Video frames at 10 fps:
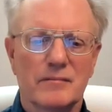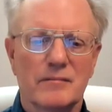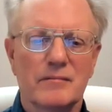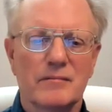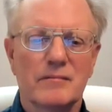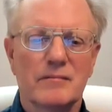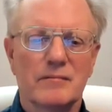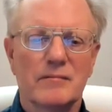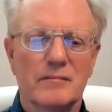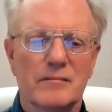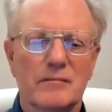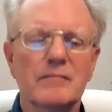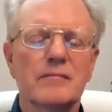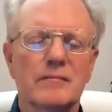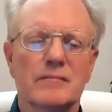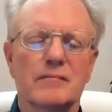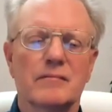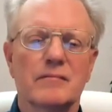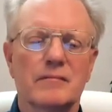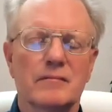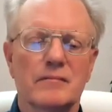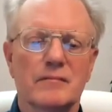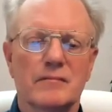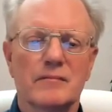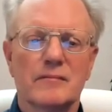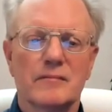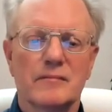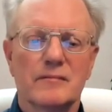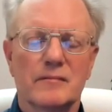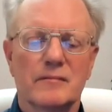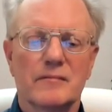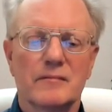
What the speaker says: No words are spoken by the person on screen.